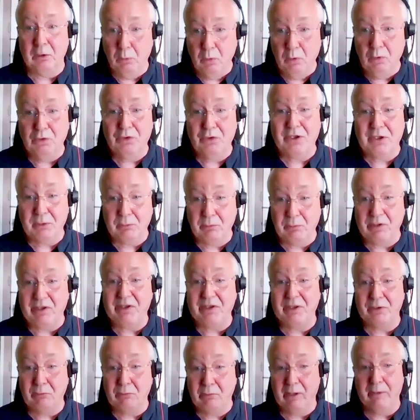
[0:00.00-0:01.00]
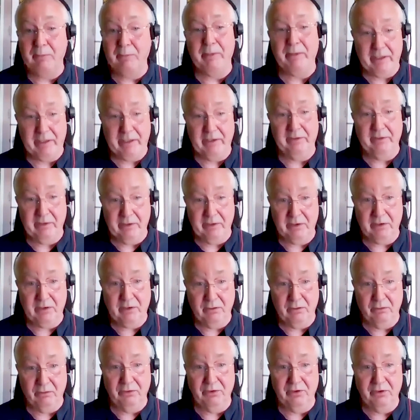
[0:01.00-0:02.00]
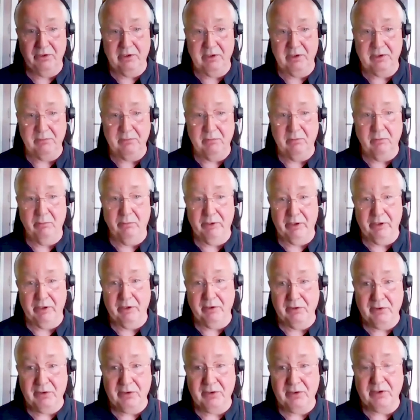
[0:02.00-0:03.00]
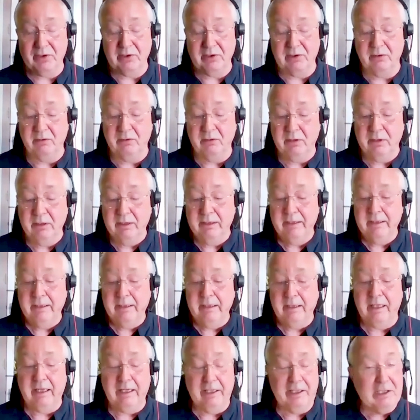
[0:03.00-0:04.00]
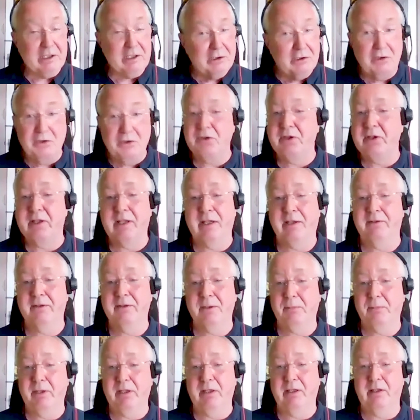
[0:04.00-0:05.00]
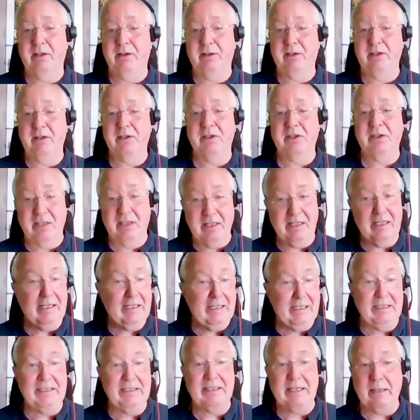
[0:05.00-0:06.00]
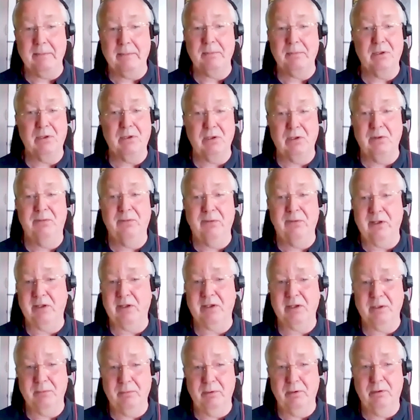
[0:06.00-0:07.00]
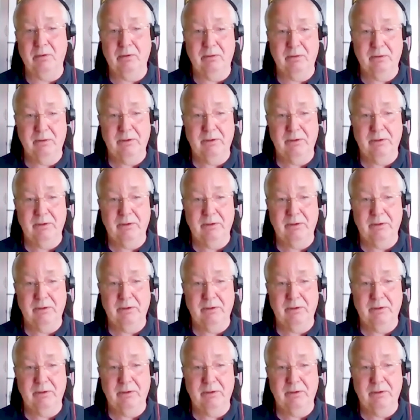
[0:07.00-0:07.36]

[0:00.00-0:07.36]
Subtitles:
the water we swim in this culture. It's what we're used to. And it doesn't have to be like this, and it is absolutely flexible.